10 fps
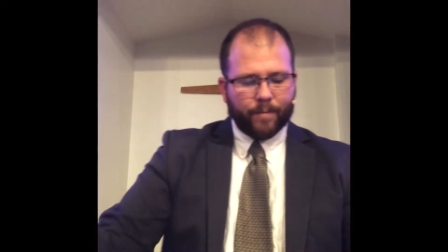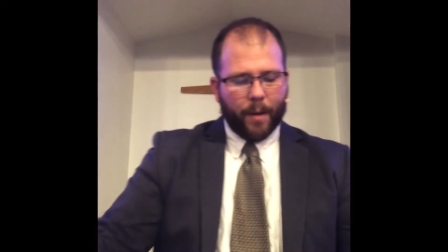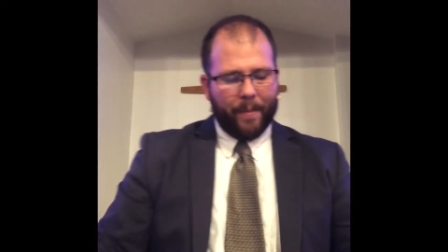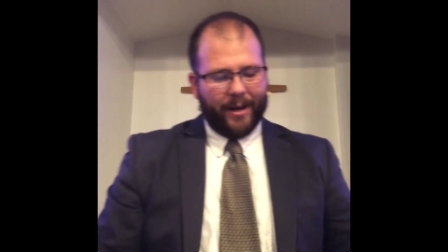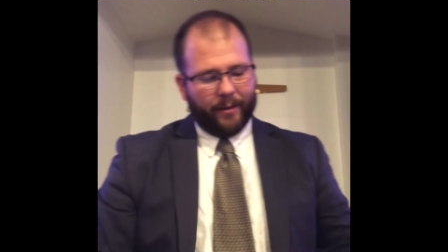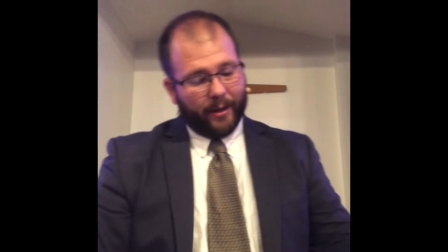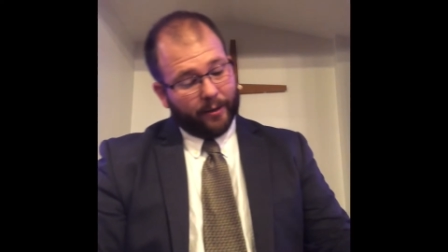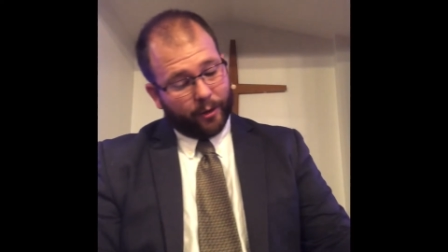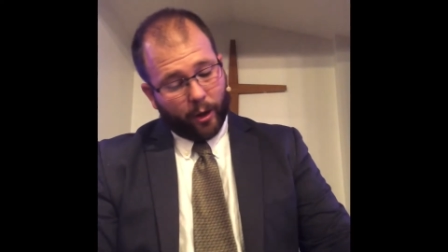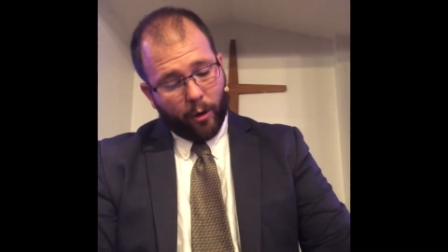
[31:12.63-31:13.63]
Meaning it
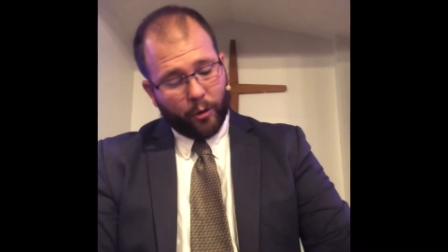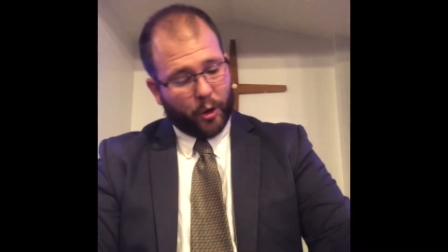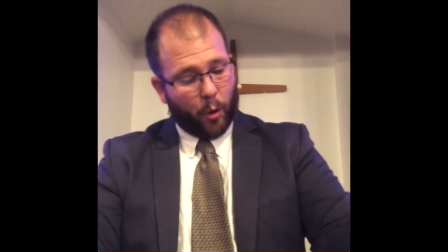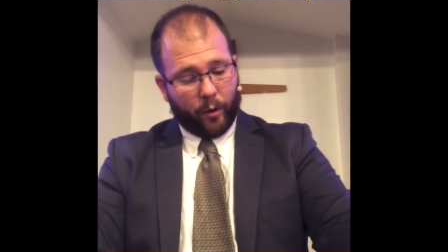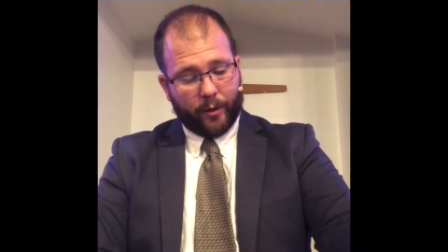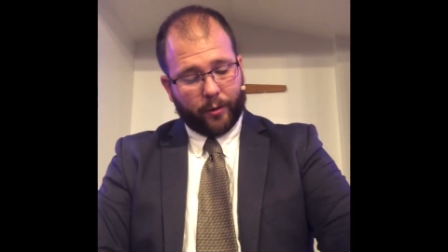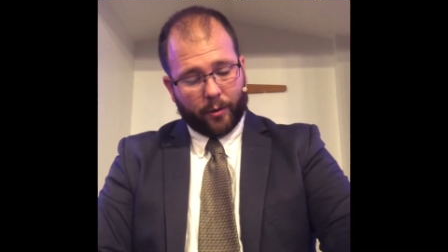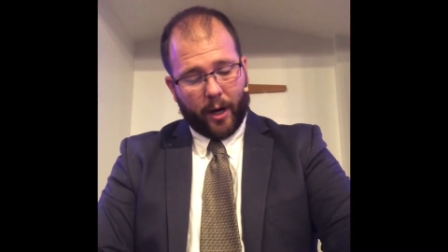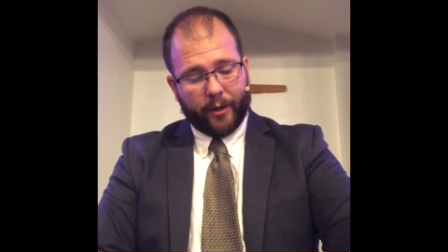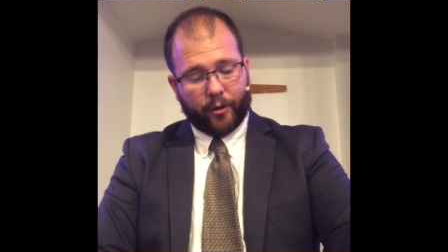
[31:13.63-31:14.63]
is those who are in
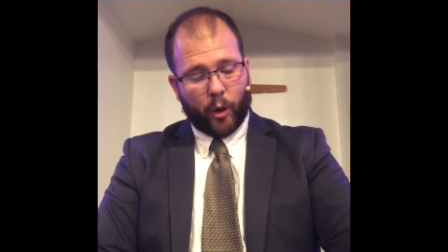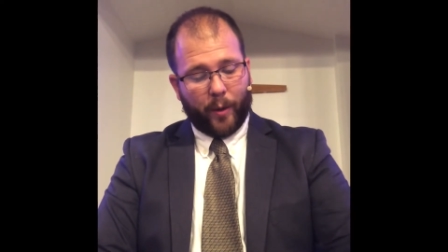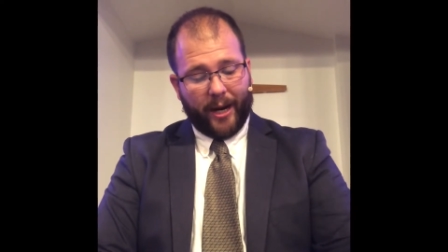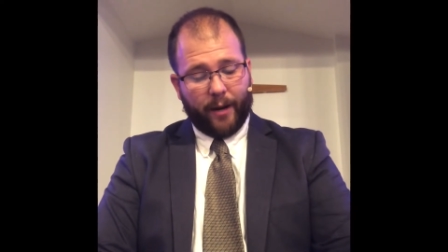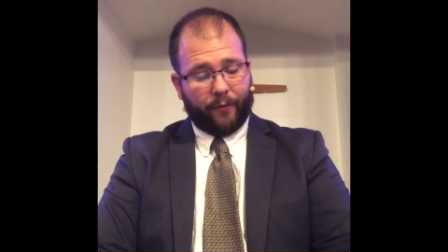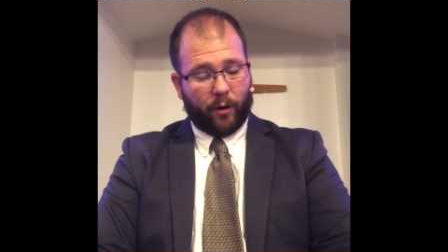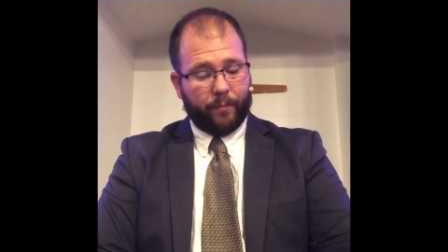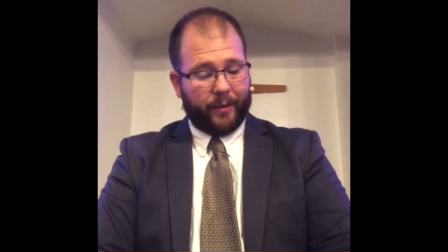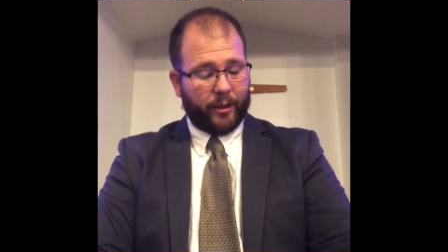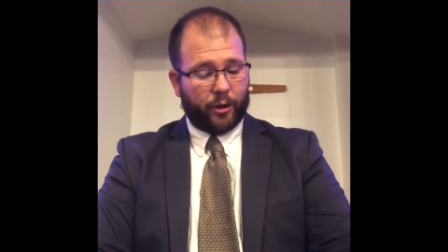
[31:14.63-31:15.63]
Christ who eat
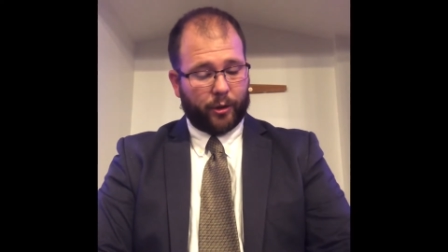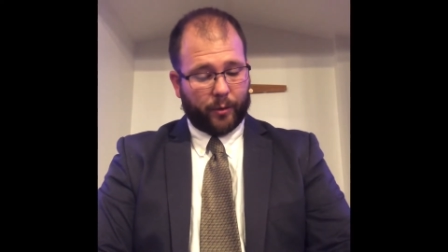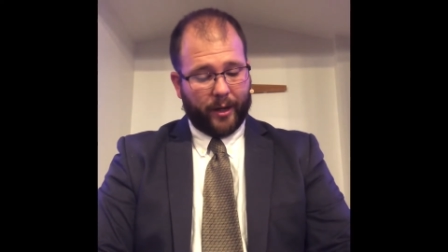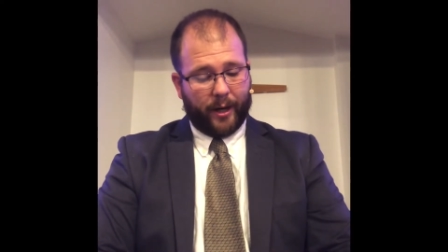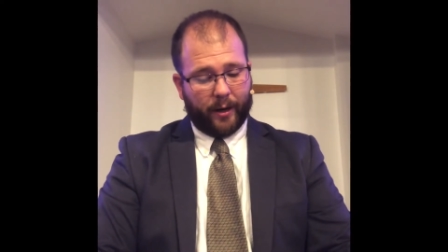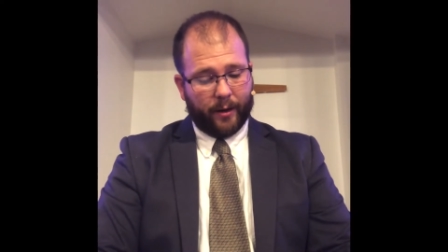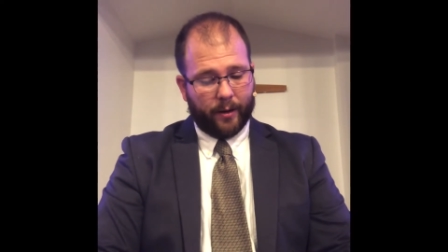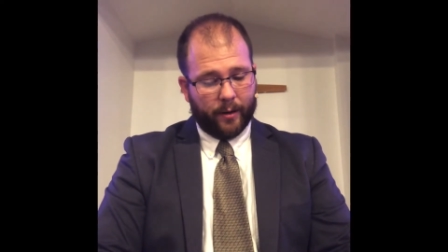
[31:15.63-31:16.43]
from this tree